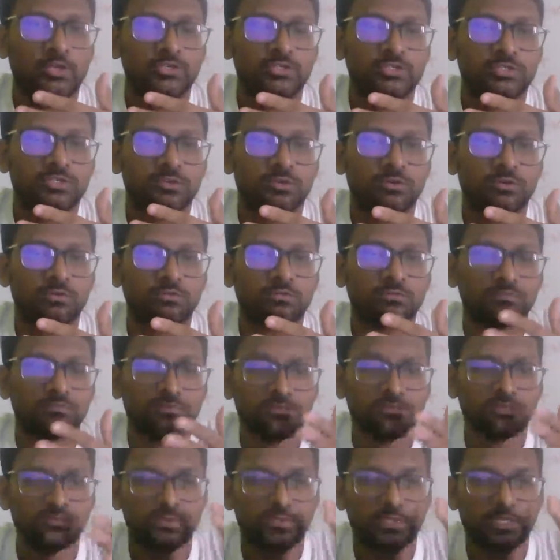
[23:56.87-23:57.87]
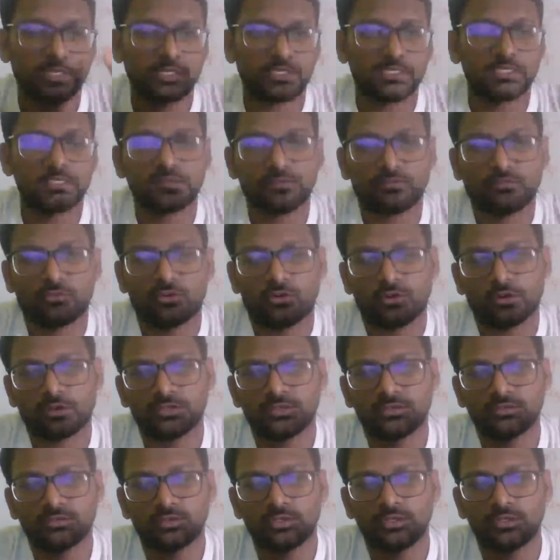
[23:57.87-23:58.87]
So that is the
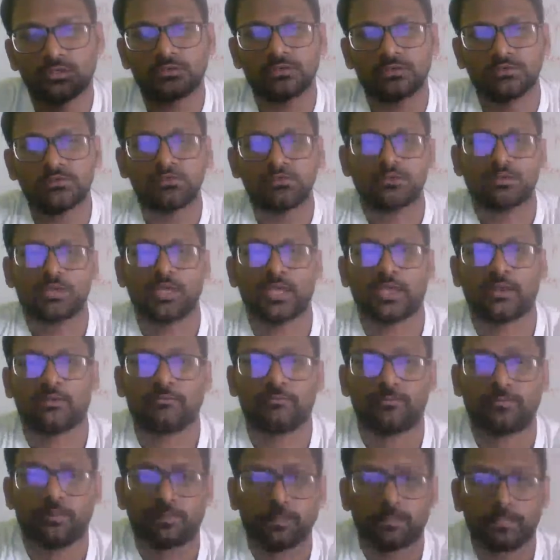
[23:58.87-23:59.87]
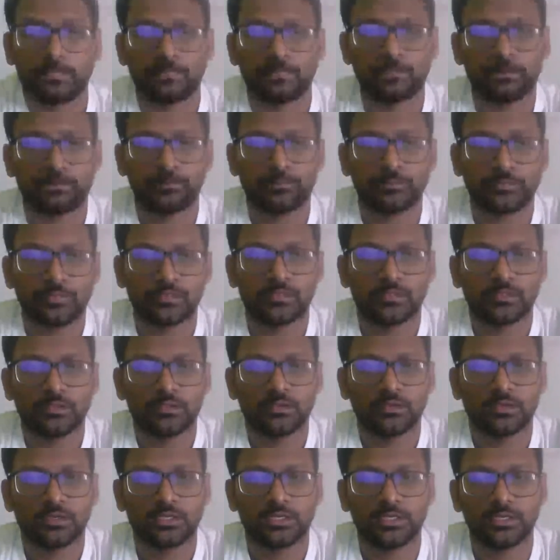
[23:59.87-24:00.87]
focus you need to have.
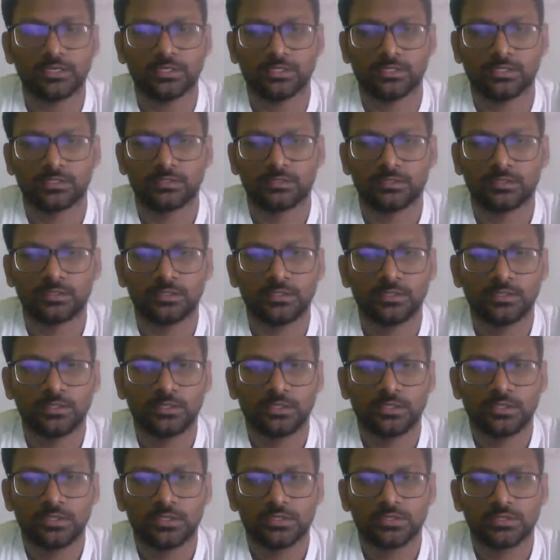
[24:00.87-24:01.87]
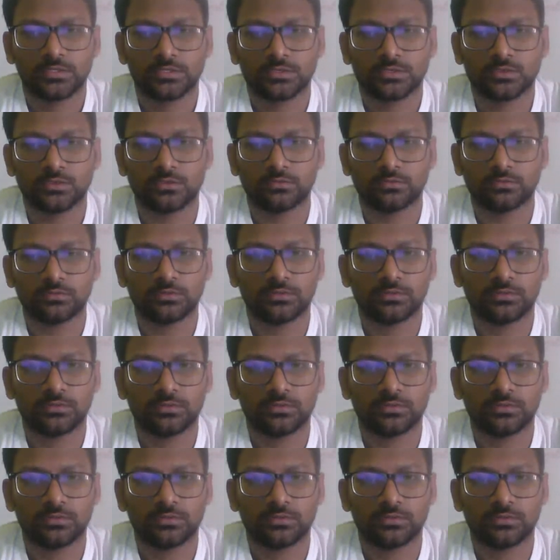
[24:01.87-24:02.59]
Clear? So